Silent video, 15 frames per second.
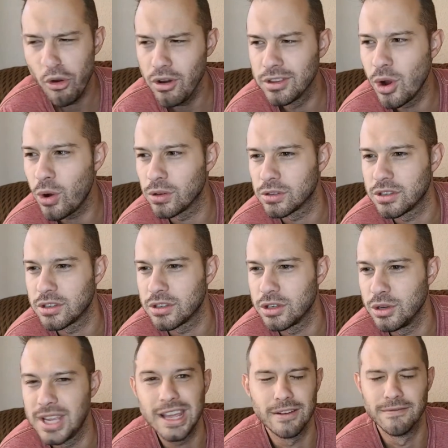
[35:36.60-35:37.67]
You're adults. You
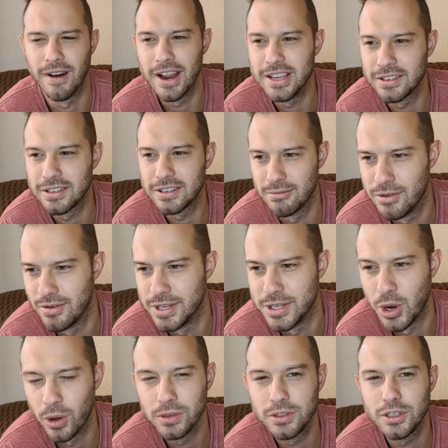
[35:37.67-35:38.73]
don't take advice from other
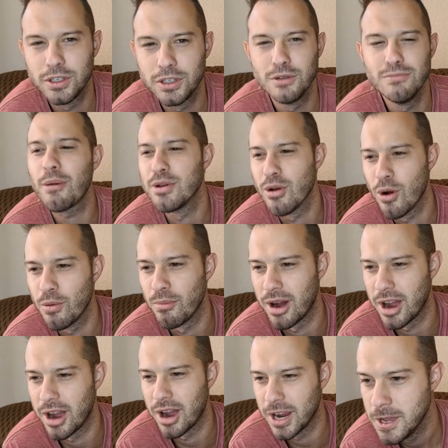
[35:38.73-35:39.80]
adults. You make up your own
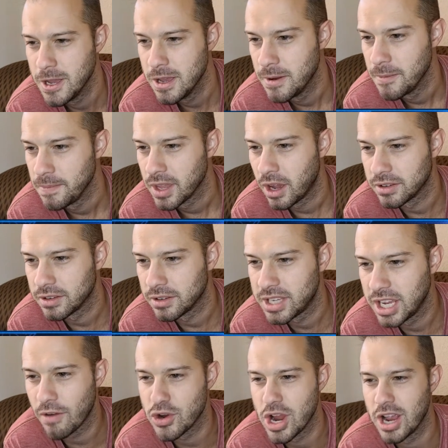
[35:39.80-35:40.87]
mind. I'll
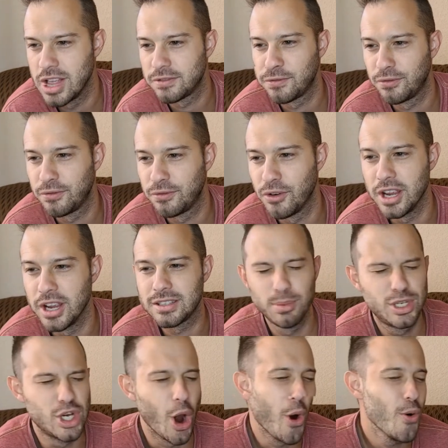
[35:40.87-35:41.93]
take her off your hands, Frankie.
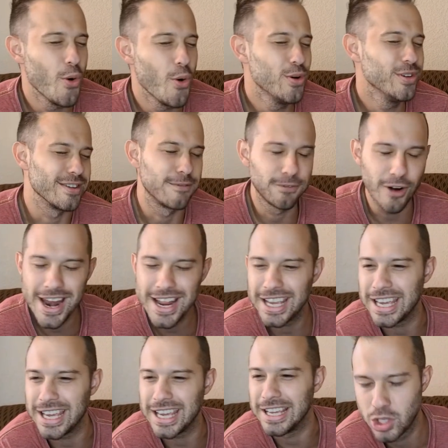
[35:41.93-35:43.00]
Slip Jones and
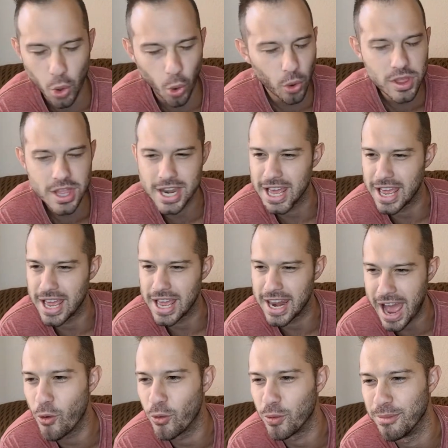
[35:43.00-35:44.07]
Frankie dueling it
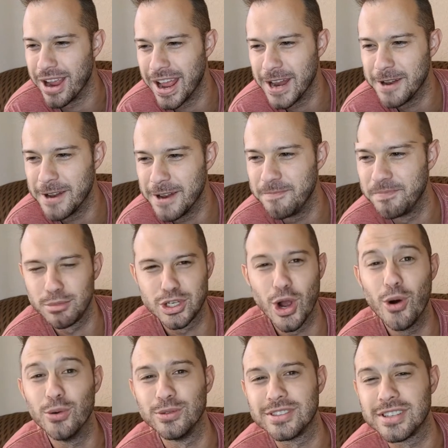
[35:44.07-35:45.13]
out, man. Slip
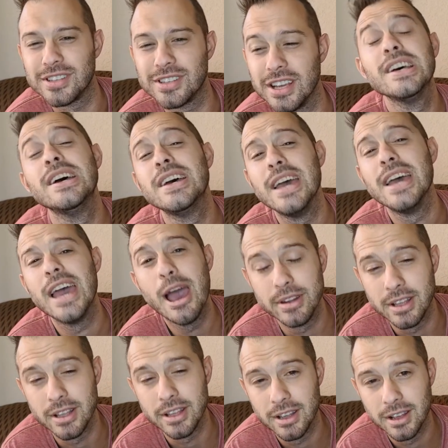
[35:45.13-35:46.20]
Jones says,
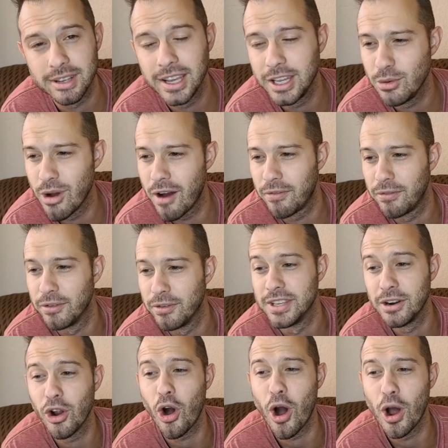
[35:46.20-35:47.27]
Ebony, I'm taking you out for
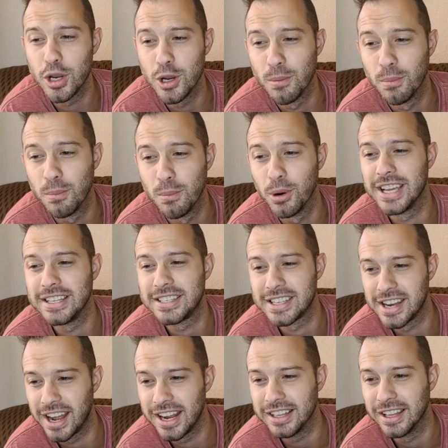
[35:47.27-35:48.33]
dinner on your birthday
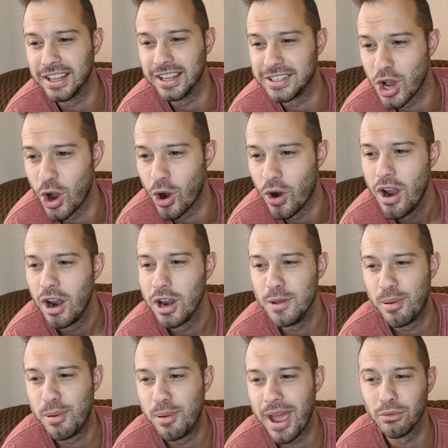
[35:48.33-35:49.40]
tonight. Let's go.
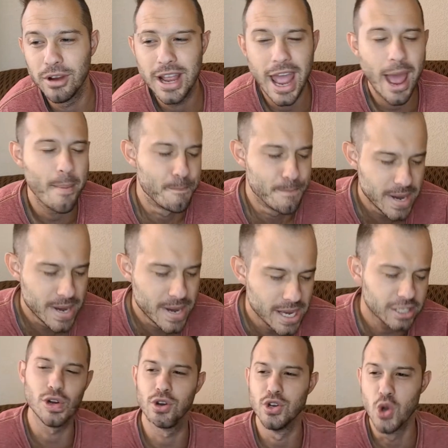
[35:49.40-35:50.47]
Are you back in rehab?
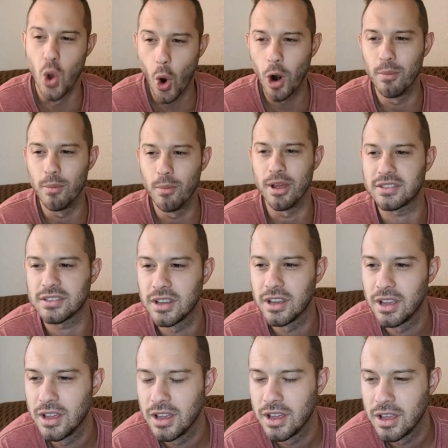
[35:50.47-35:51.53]
Mr. Normus.